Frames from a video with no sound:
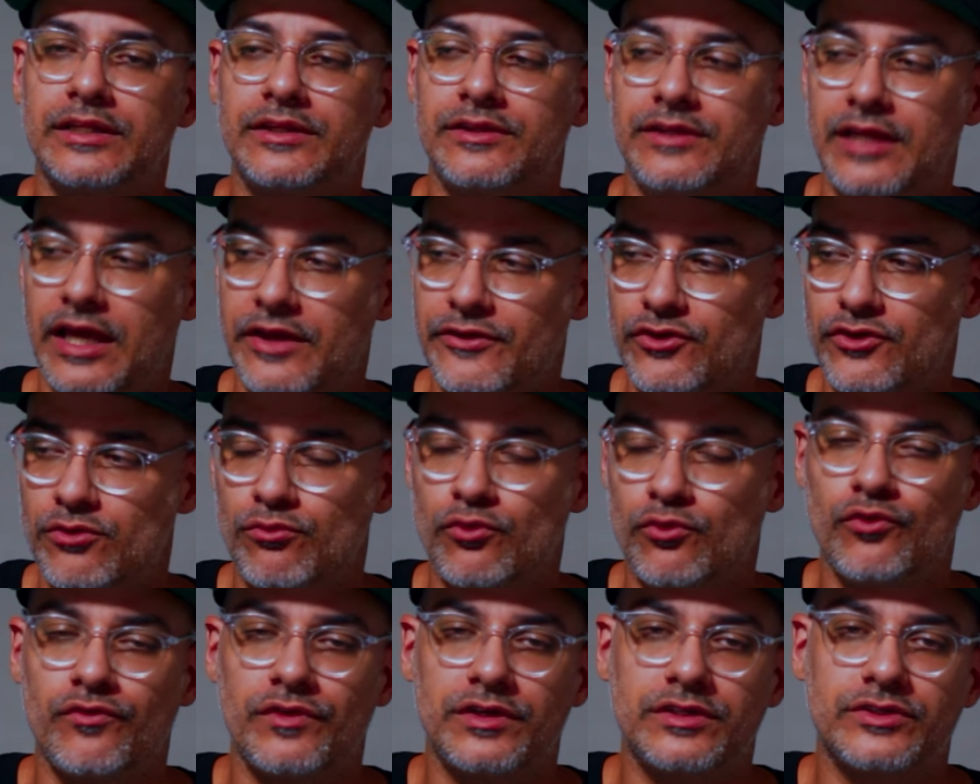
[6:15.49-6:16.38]
then you
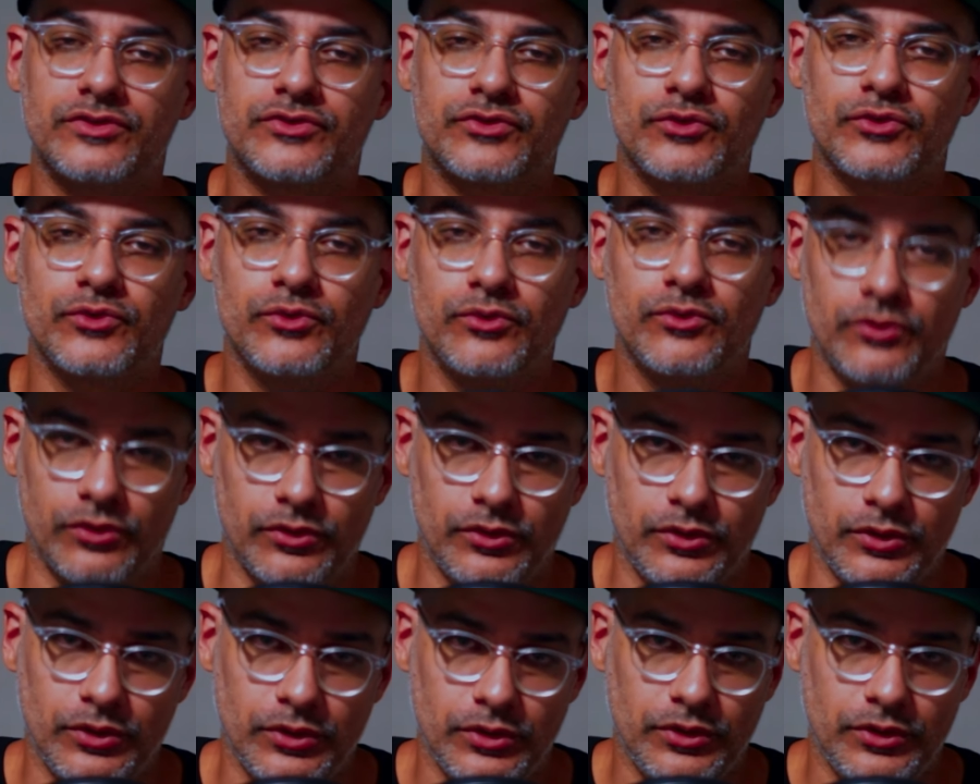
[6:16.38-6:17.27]
move into
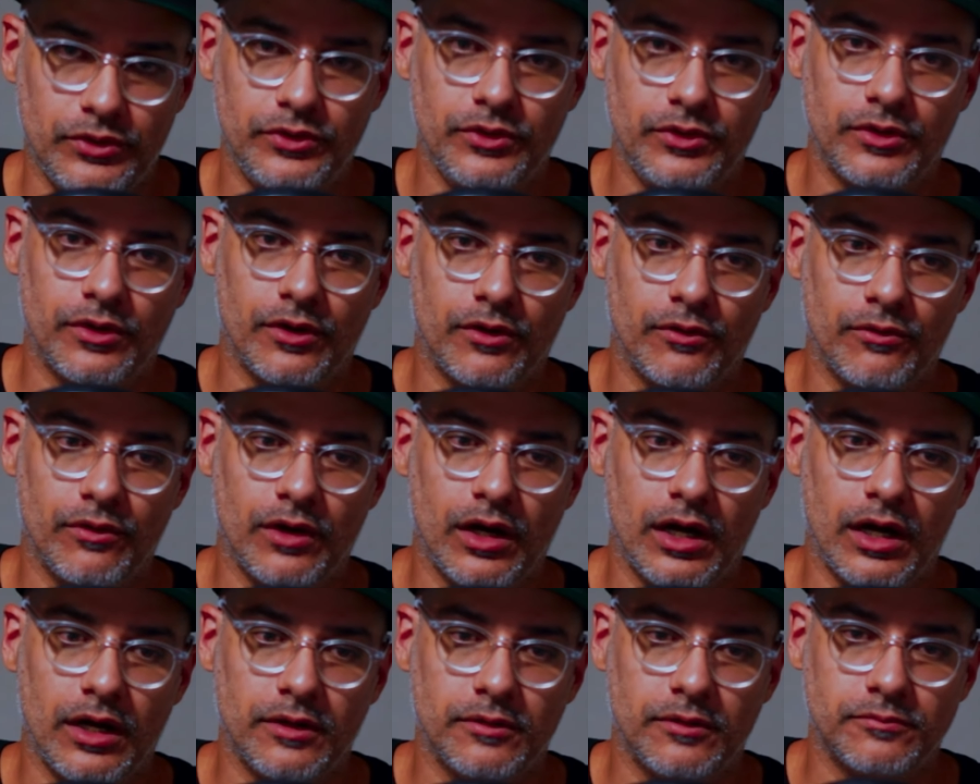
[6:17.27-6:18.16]
you know
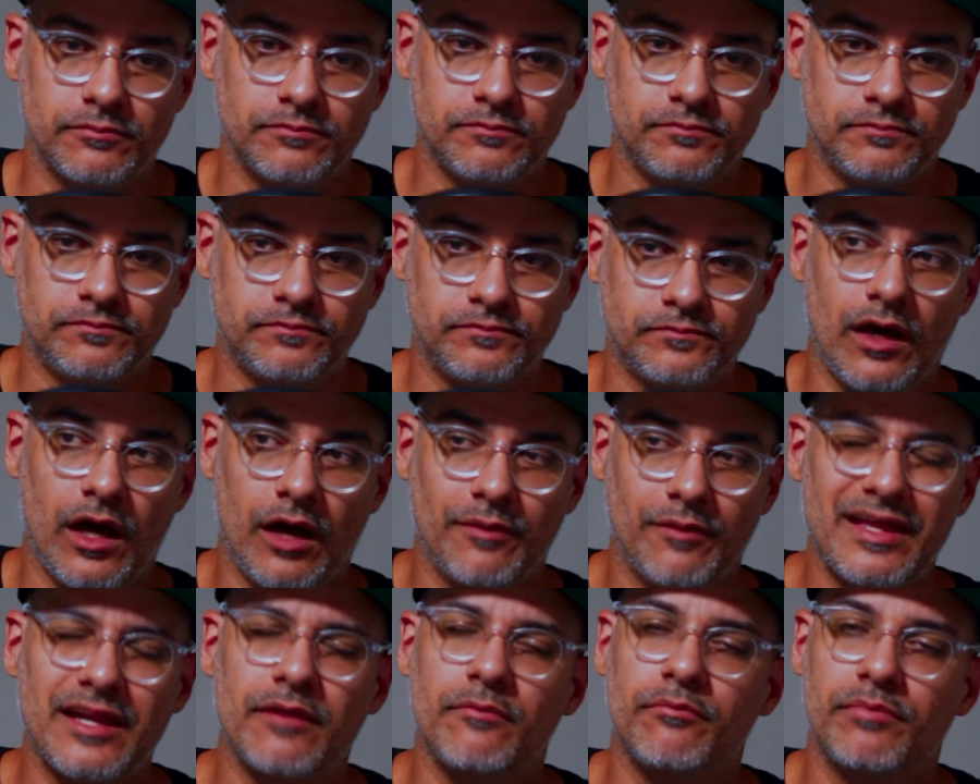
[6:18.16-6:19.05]
um oh
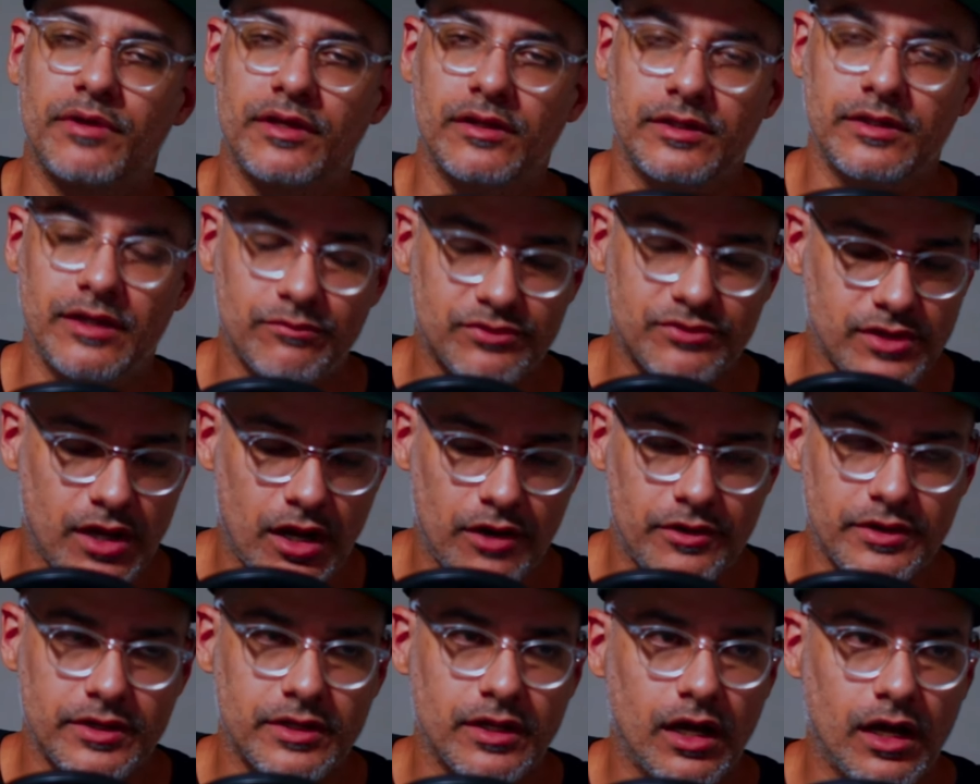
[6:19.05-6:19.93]
not in Billy, i'm
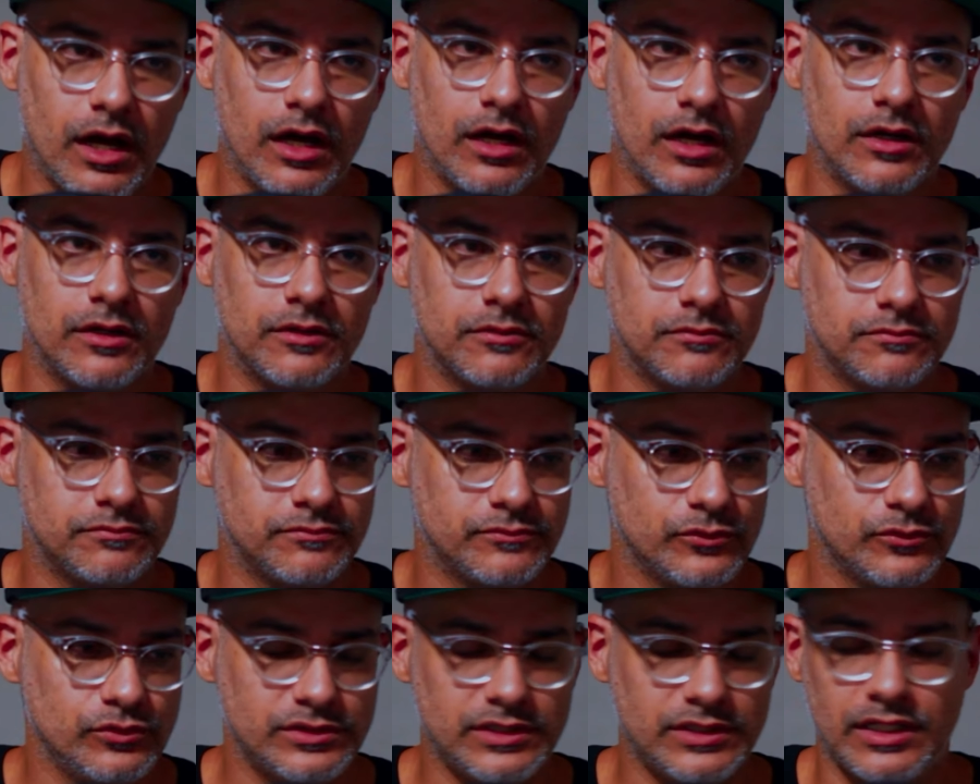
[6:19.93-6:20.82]
sorry um
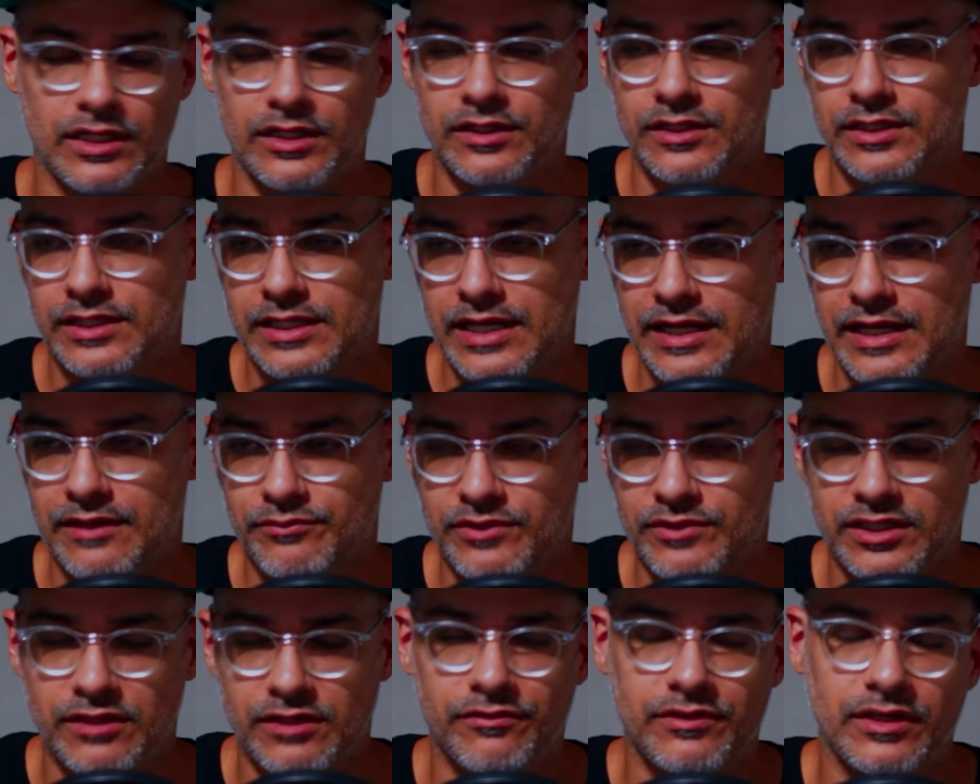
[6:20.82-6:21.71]
who's that other guy i'm
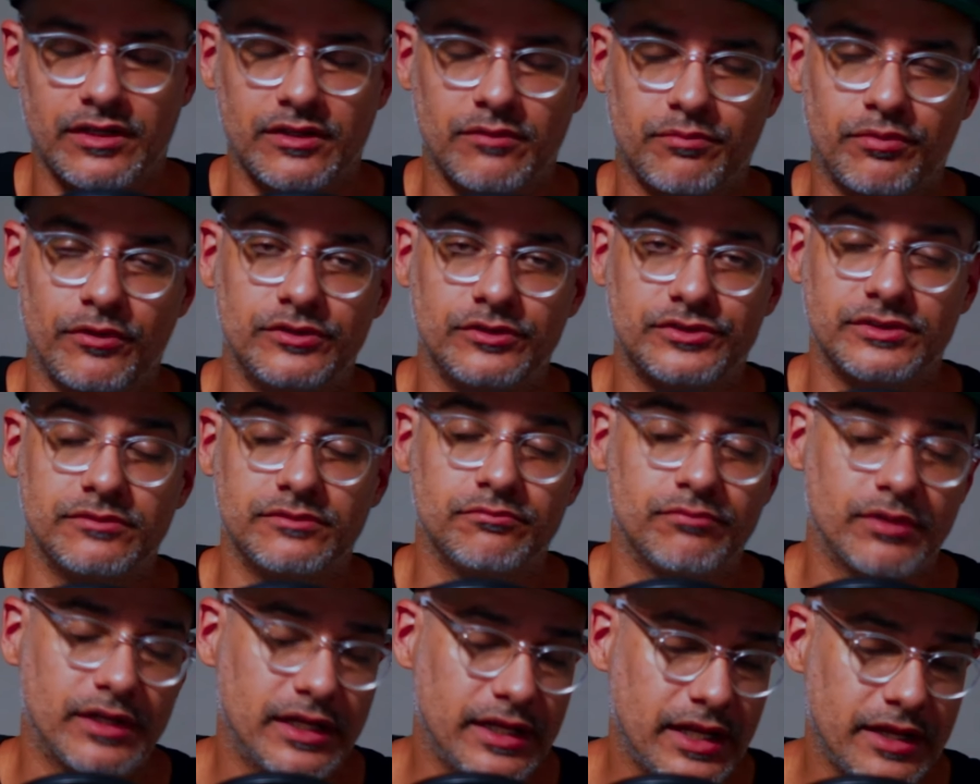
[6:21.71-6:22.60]
thinking of another
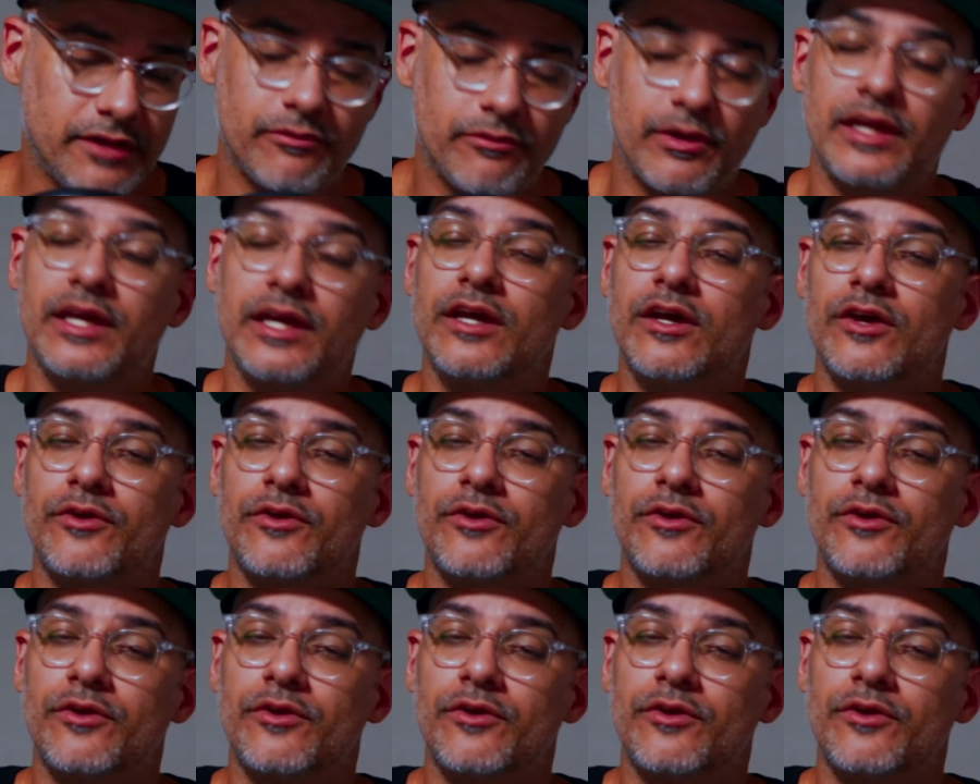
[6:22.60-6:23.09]
person but anyway